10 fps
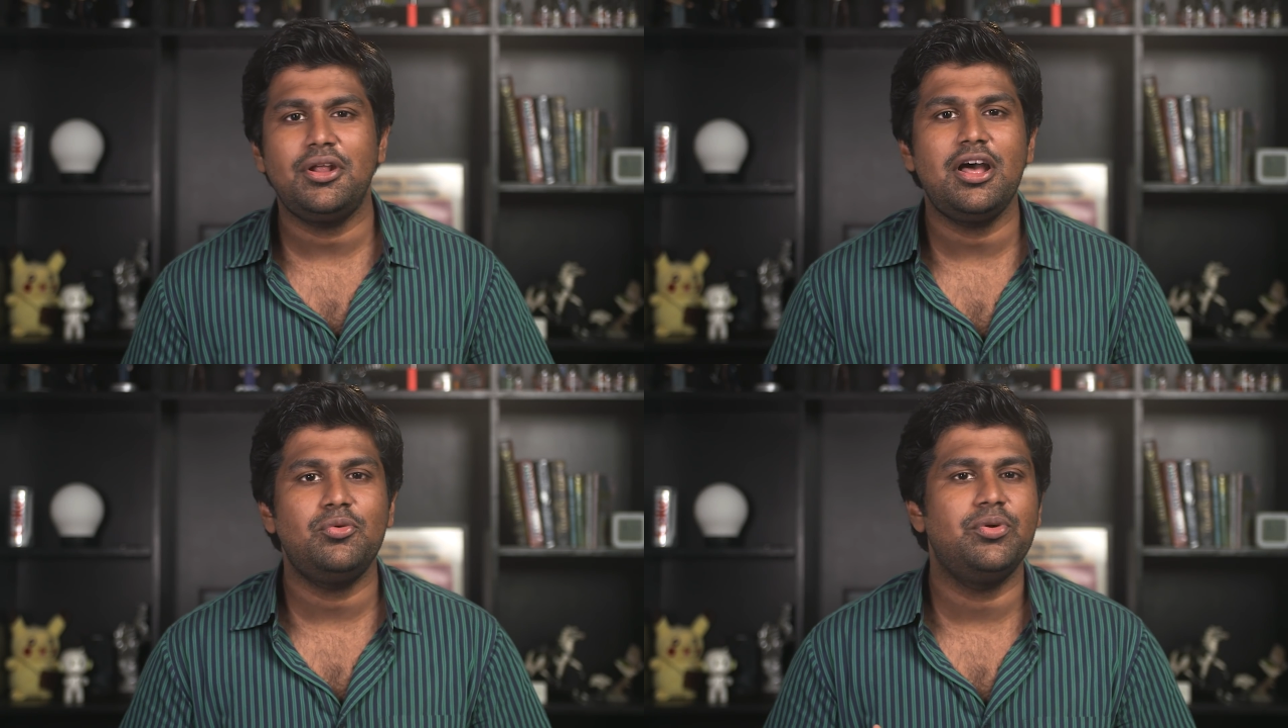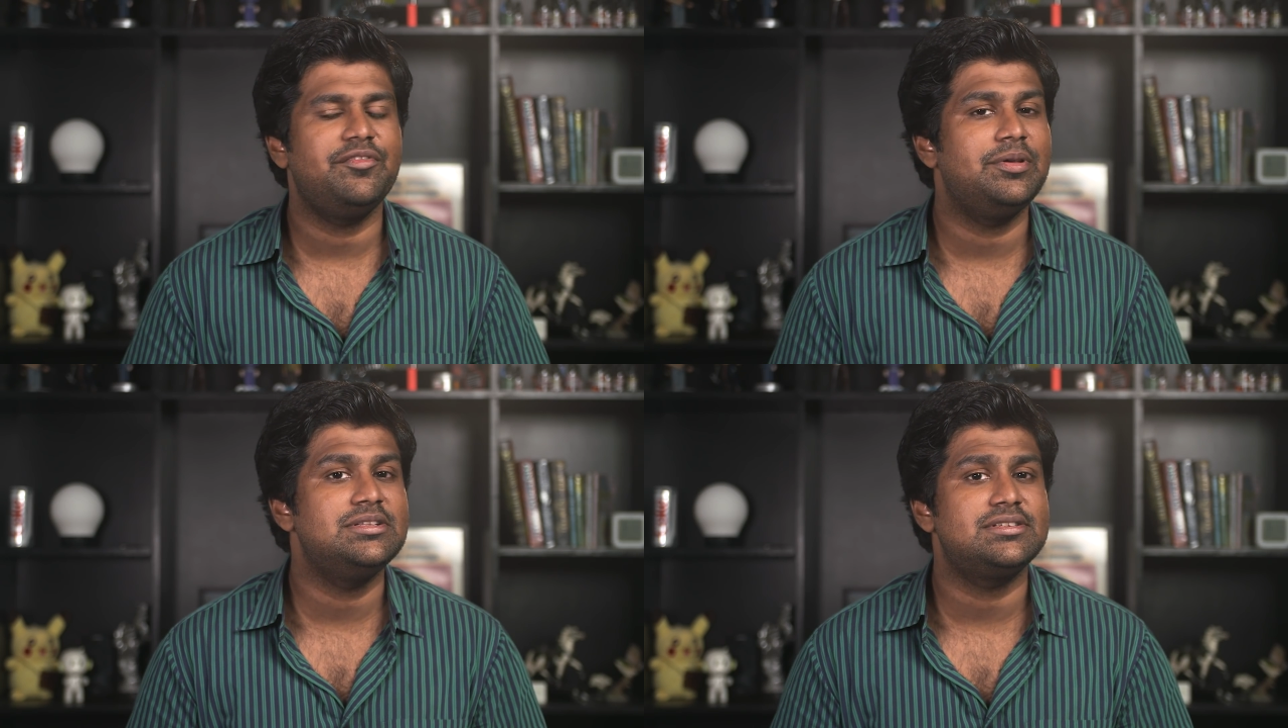how
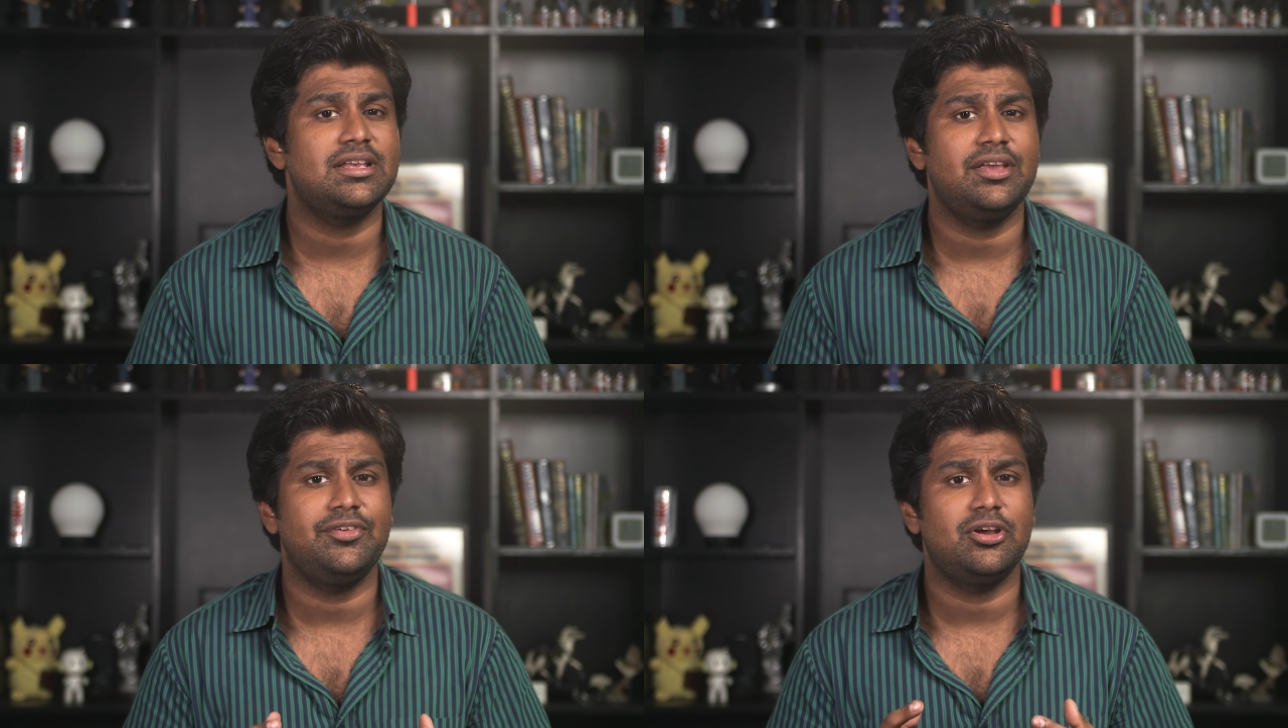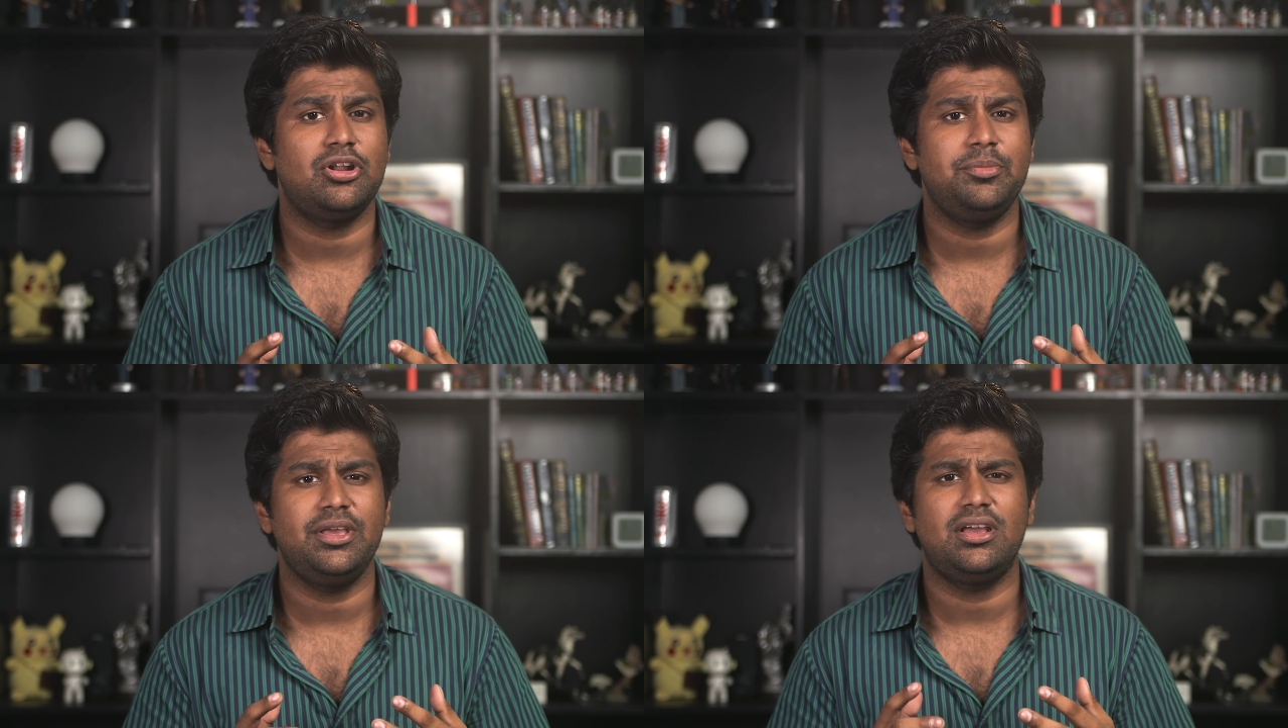we've been saying we're
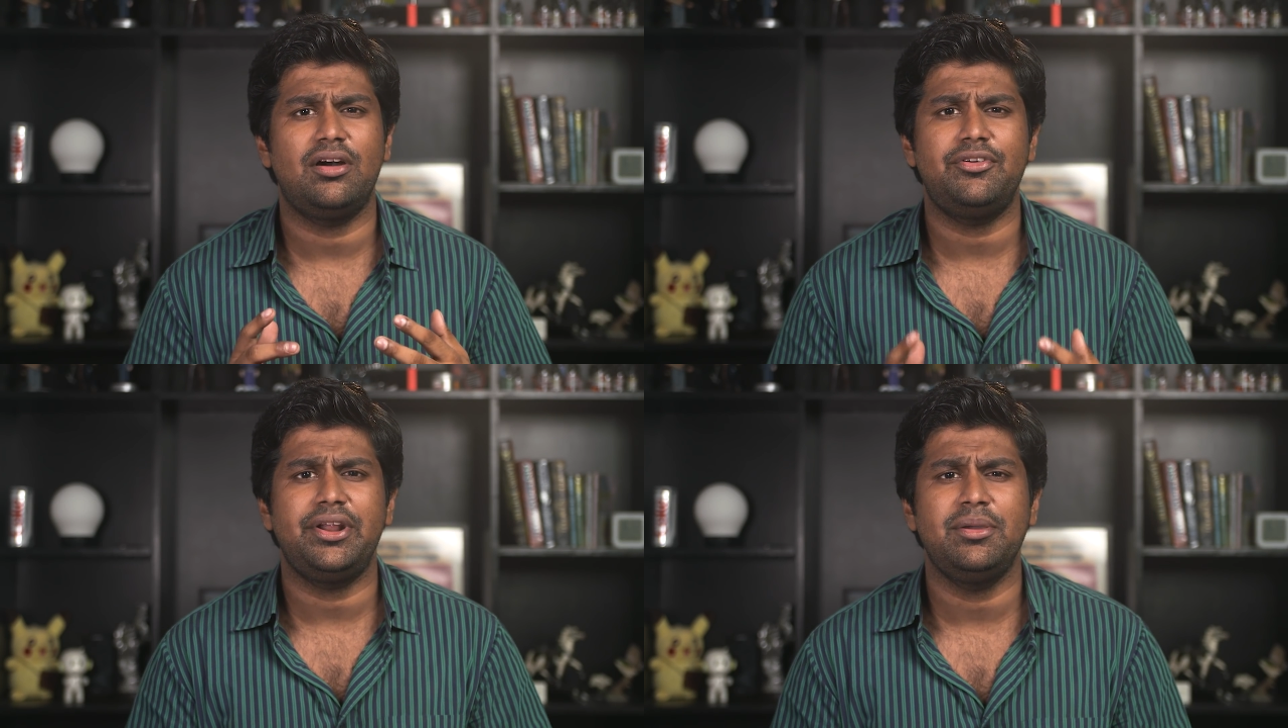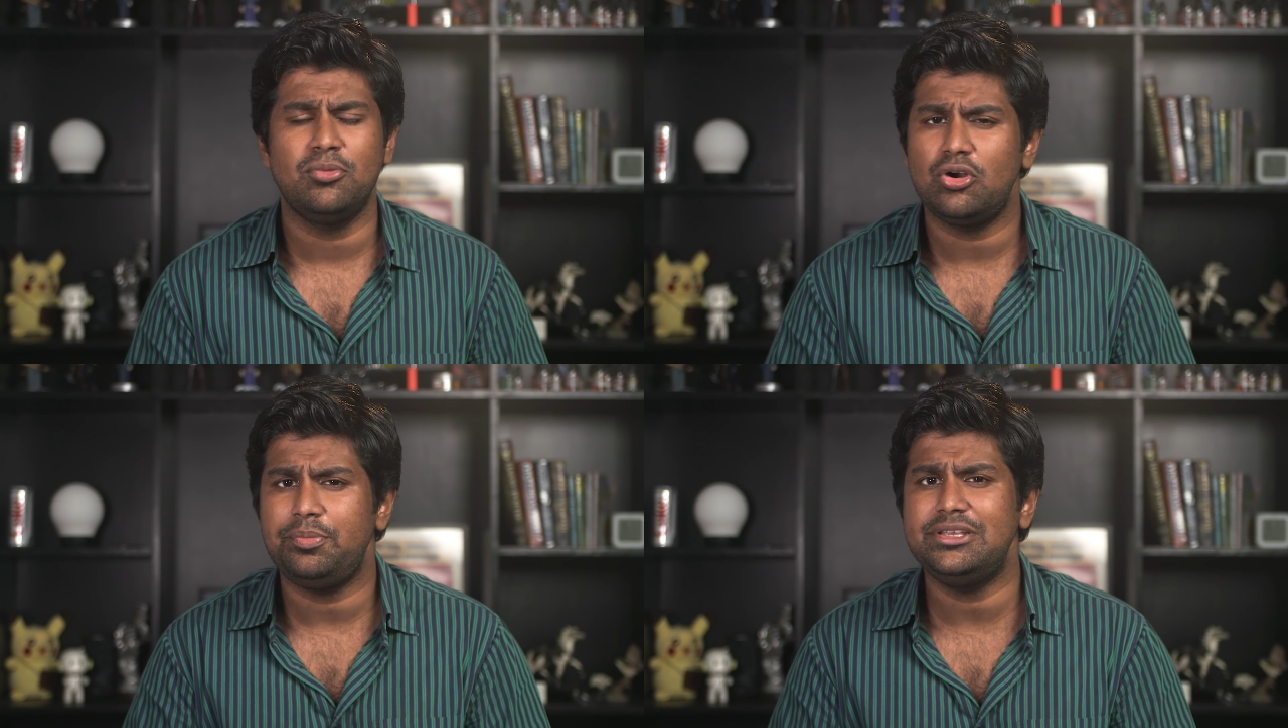going to be covering
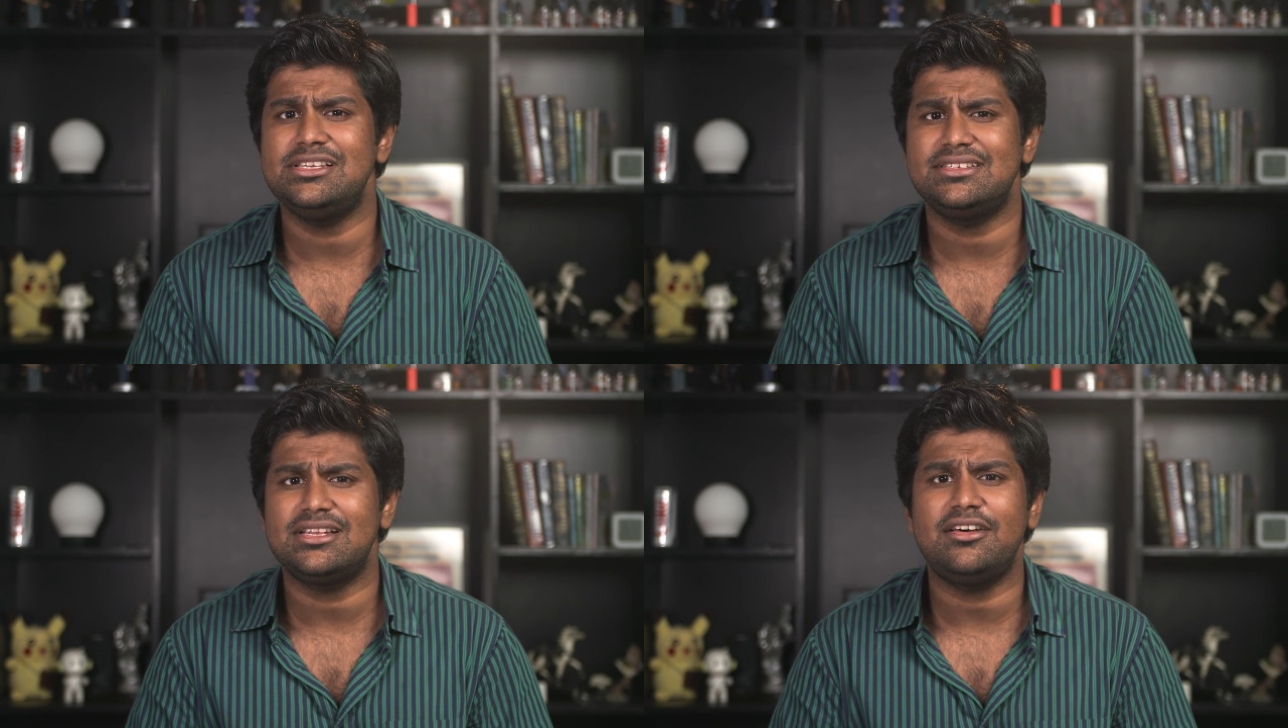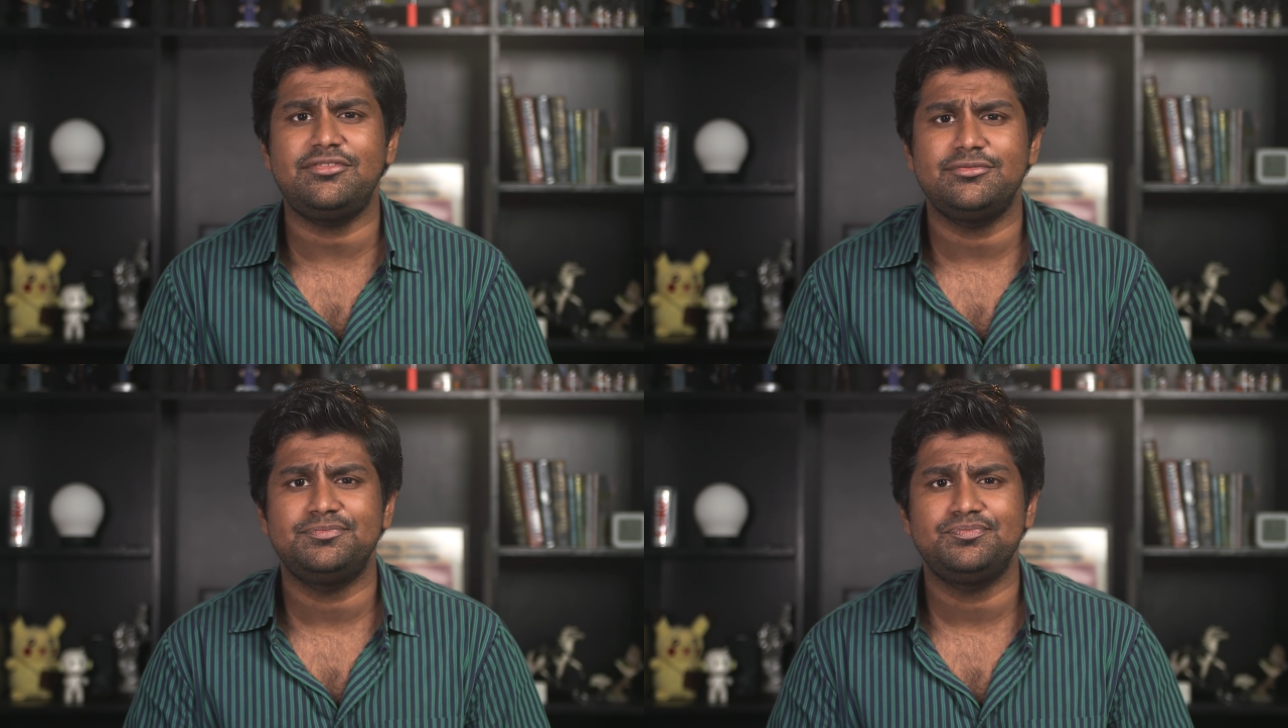more P C
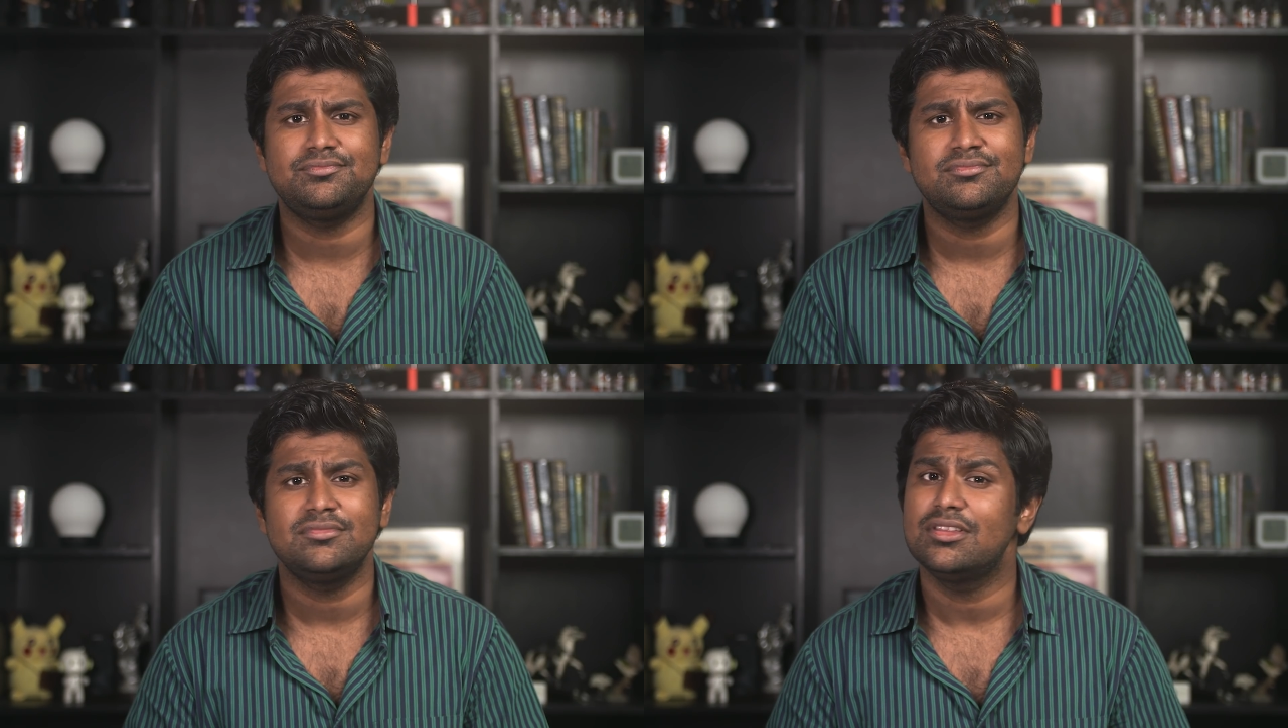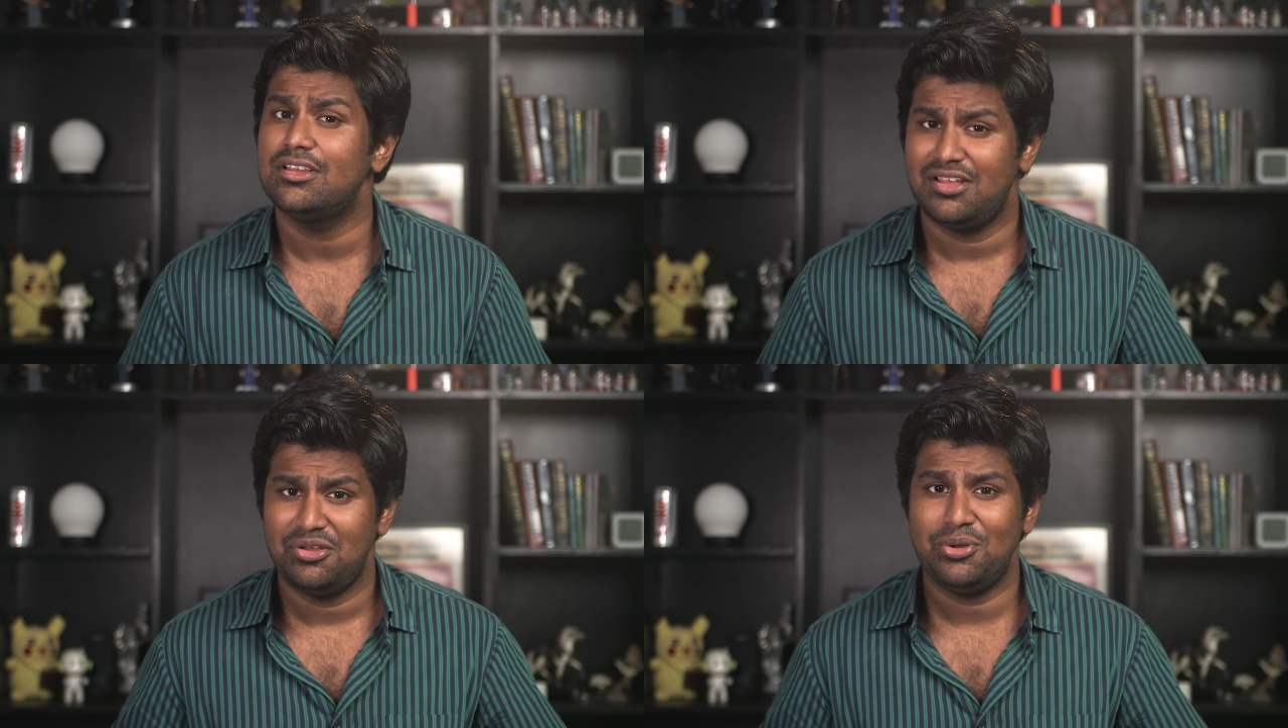stuff?
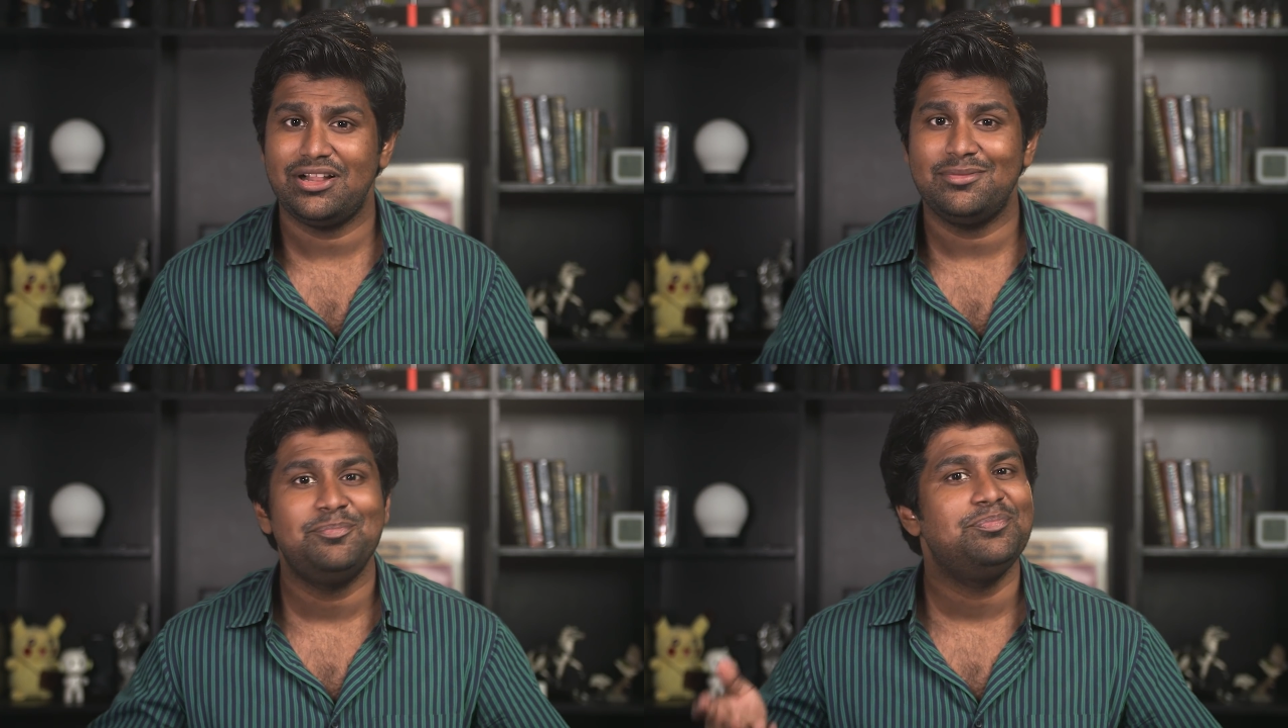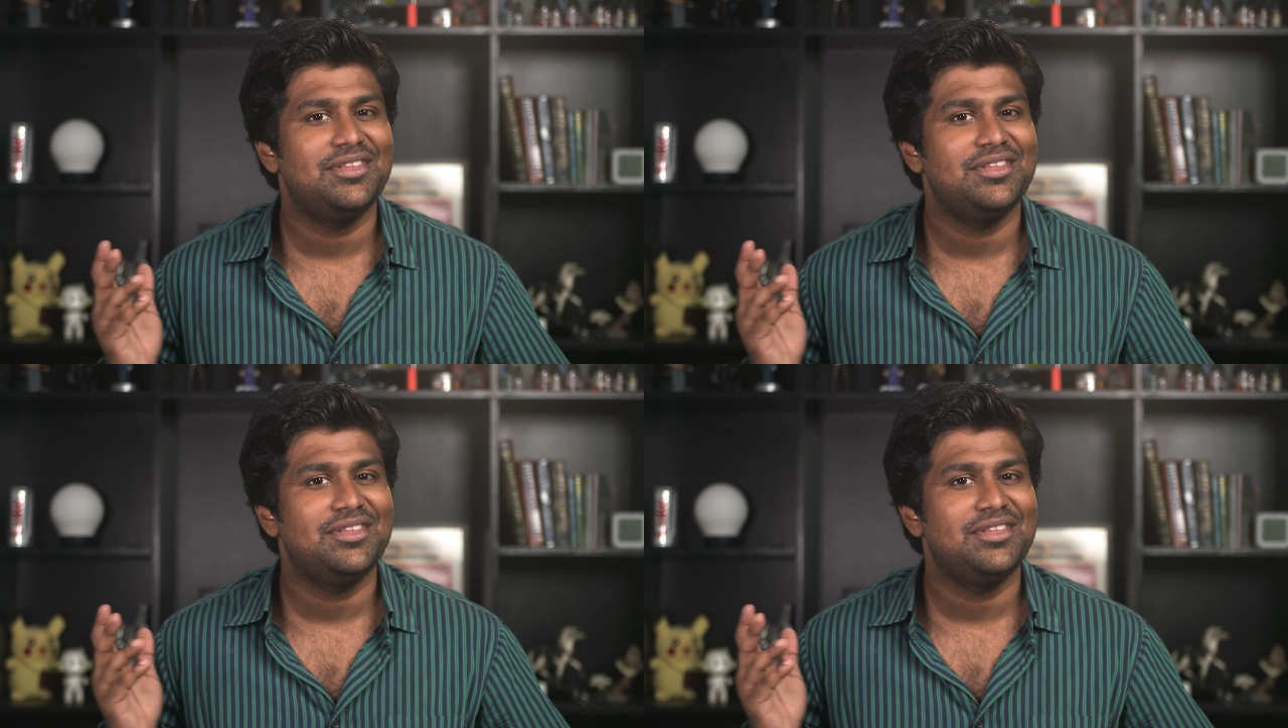Well,